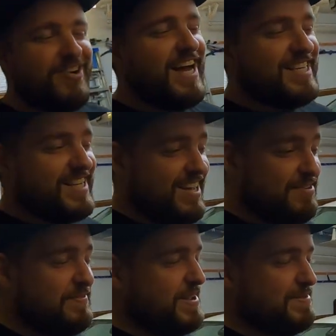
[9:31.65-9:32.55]
Luke has
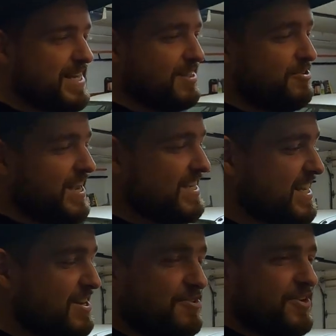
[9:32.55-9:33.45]
like we keep saying Luke
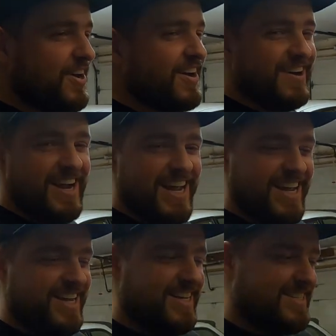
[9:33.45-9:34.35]
has that new car
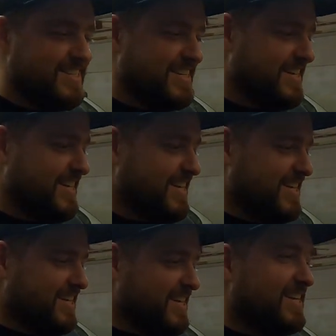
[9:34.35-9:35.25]
and
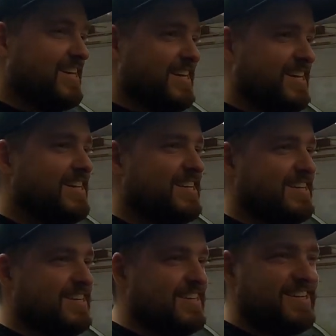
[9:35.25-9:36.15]
it makes me